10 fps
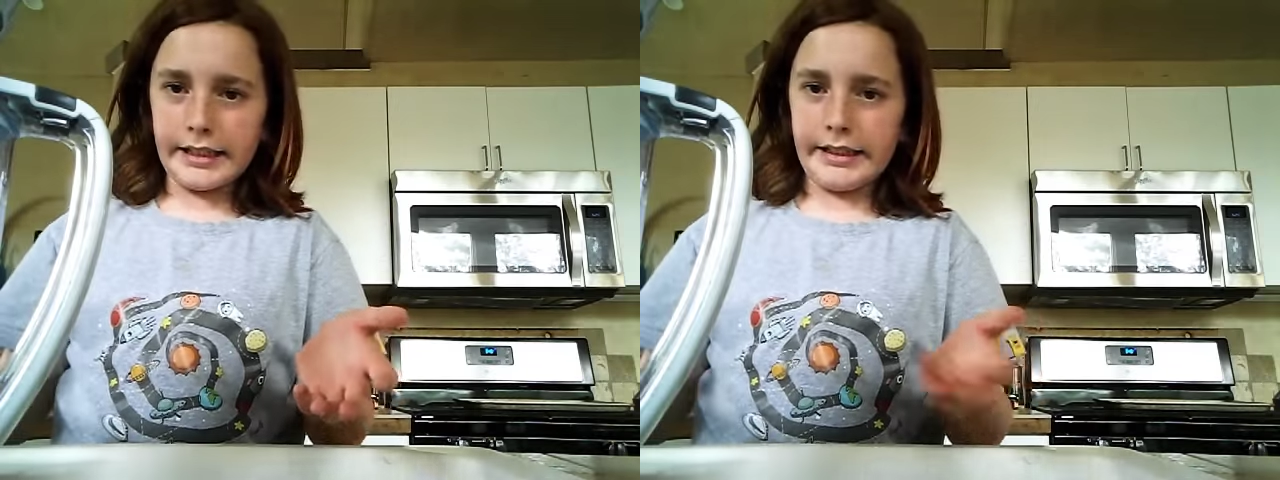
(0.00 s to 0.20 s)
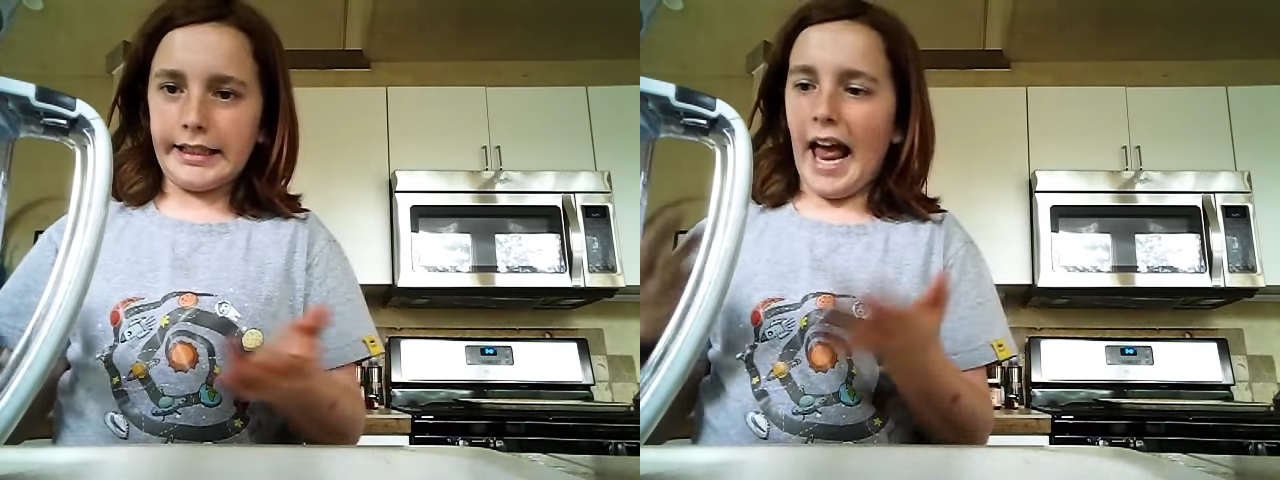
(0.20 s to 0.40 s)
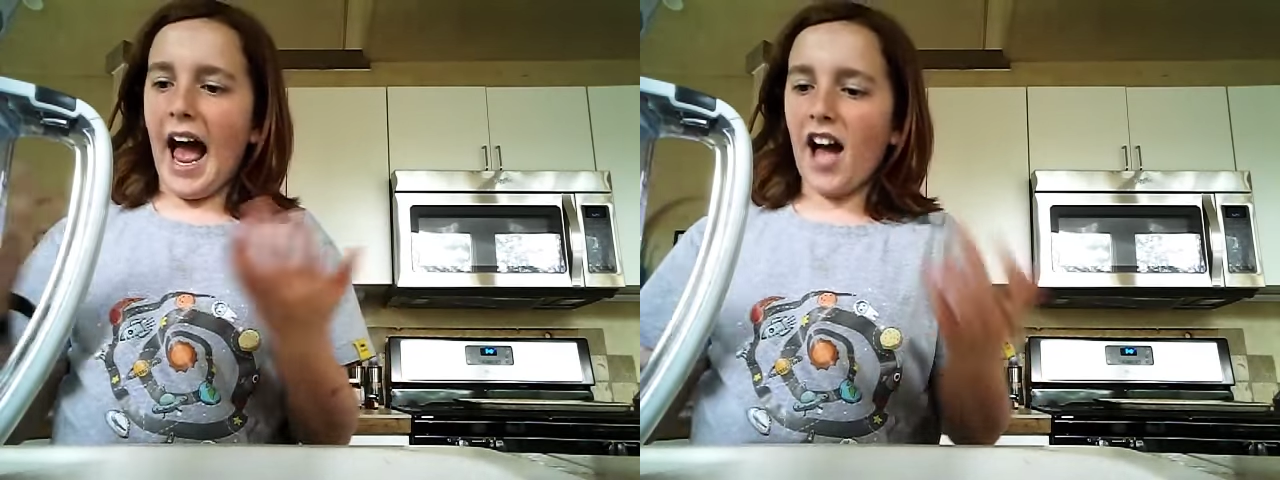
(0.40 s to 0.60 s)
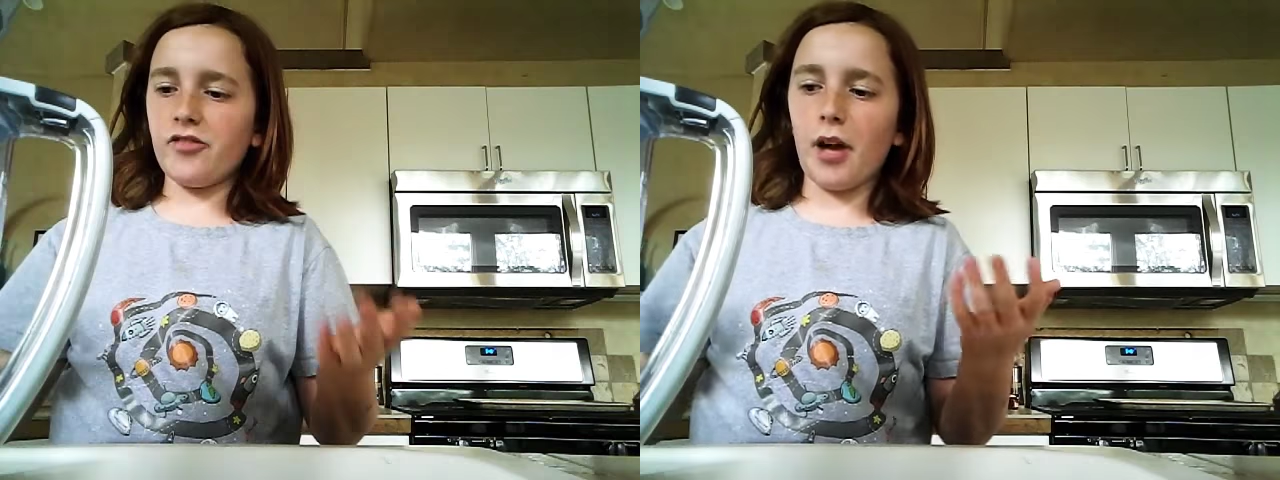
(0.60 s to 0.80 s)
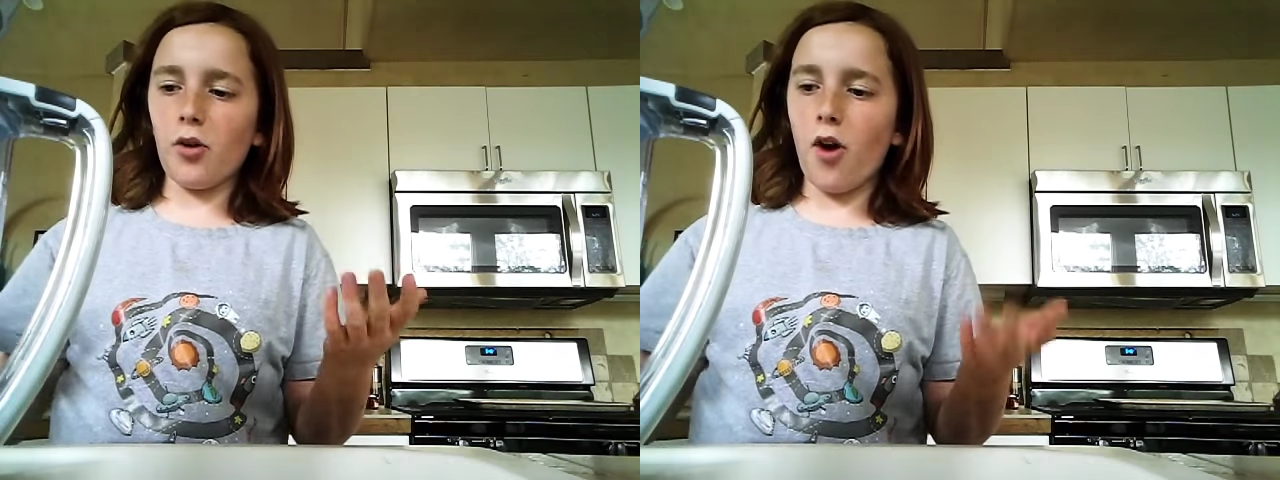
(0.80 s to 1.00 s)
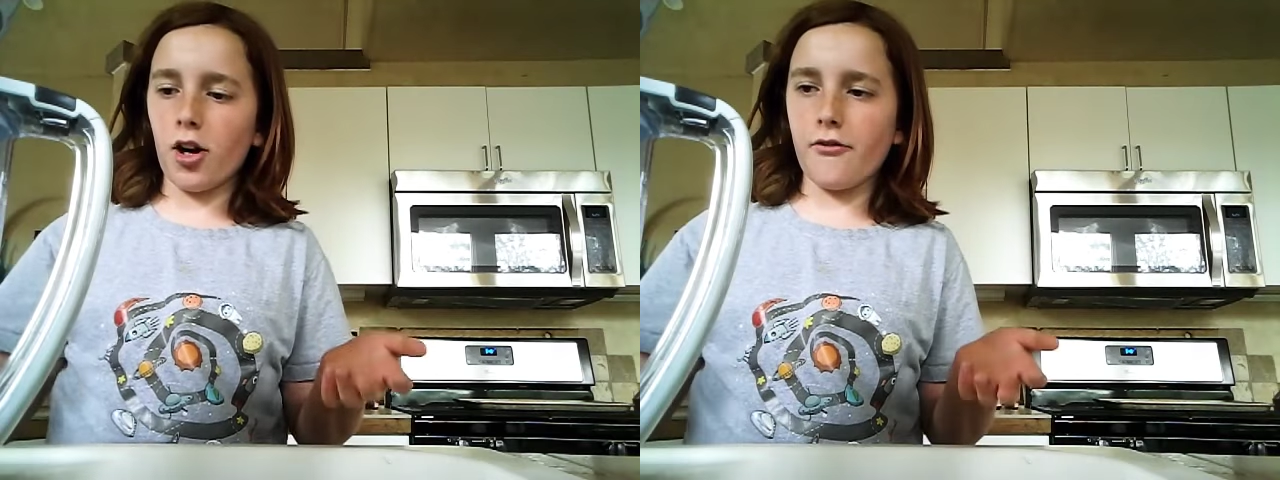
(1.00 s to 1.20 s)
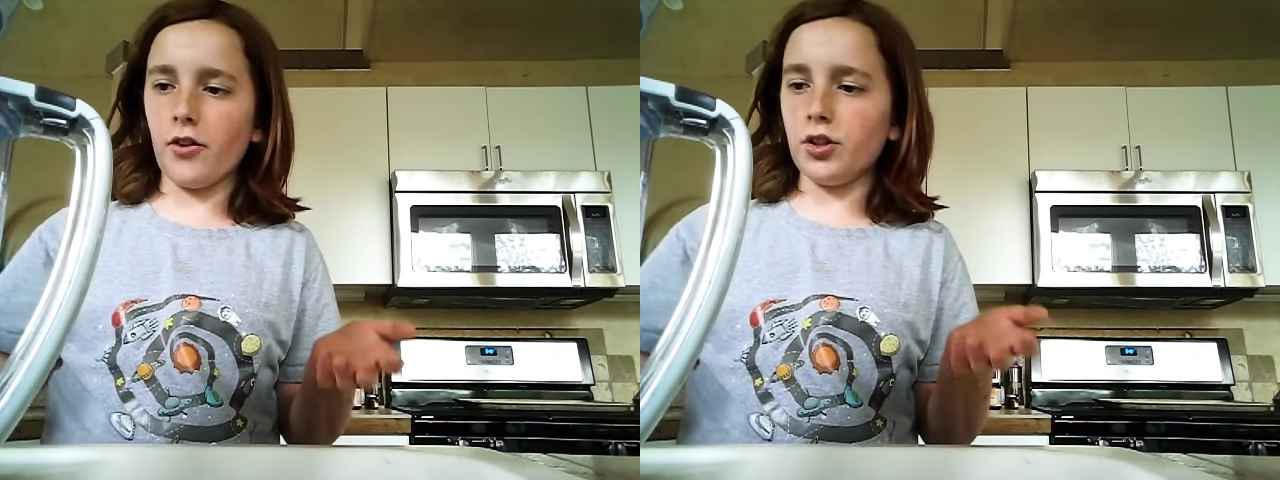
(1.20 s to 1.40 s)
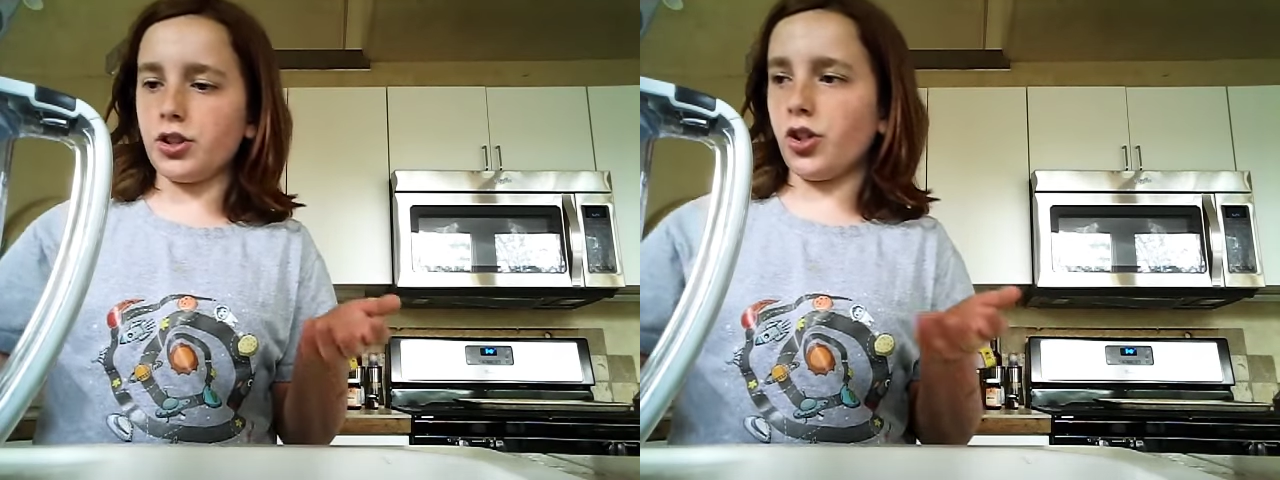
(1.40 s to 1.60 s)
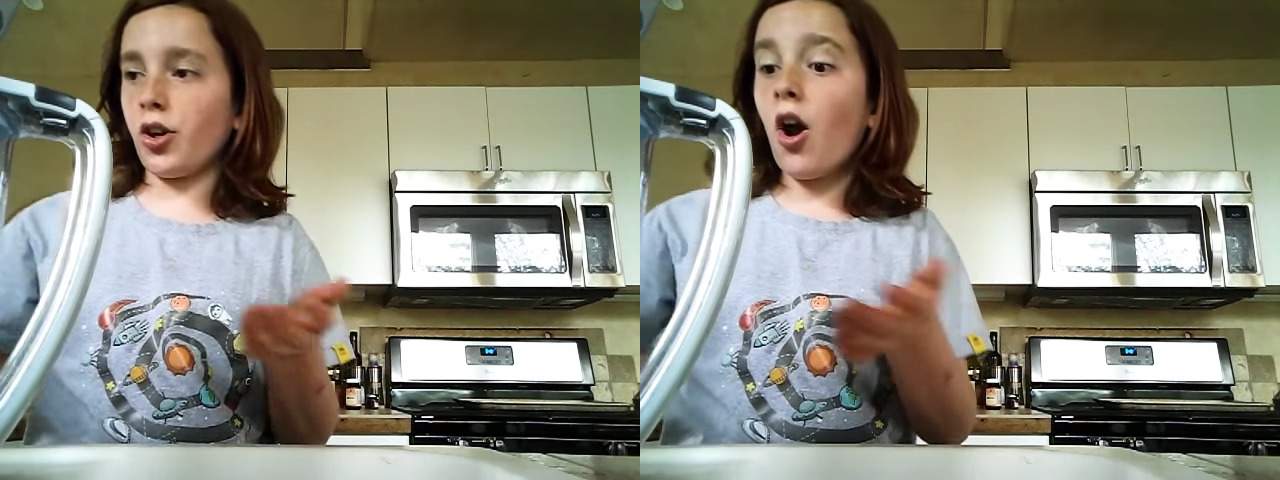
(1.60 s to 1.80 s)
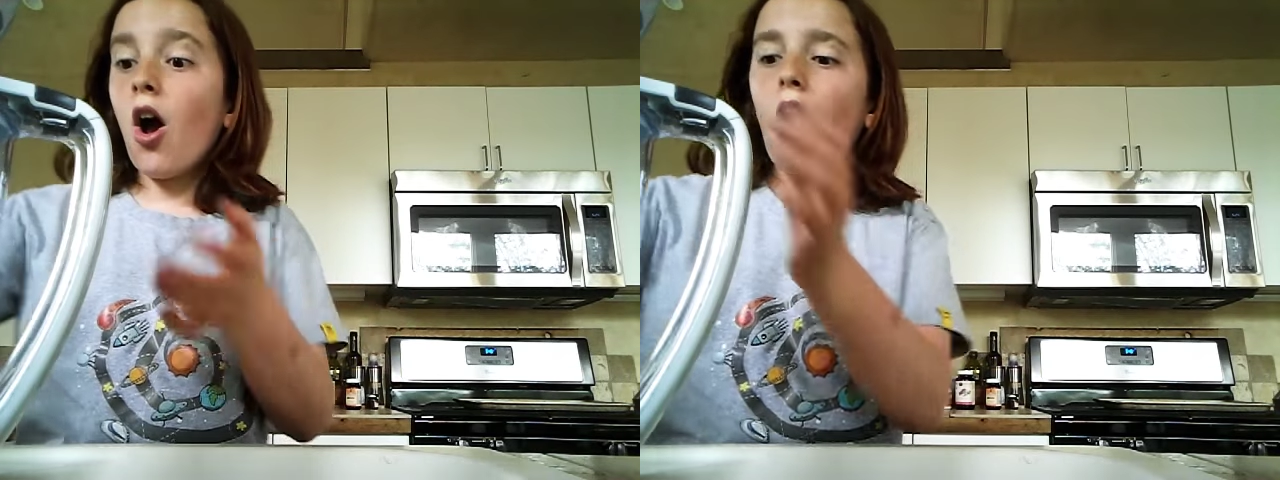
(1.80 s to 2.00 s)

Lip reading: to just have my water filter